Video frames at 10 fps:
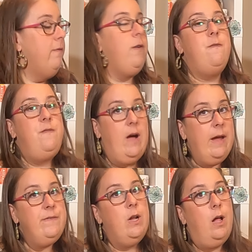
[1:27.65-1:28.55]
for
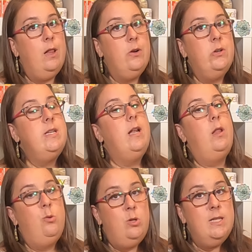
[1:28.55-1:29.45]
$5 at a
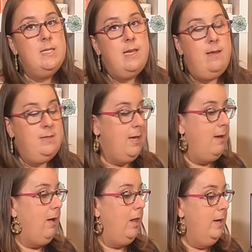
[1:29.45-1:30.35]
local estate
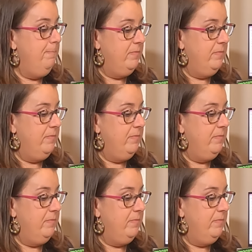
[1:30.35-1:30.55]
sale,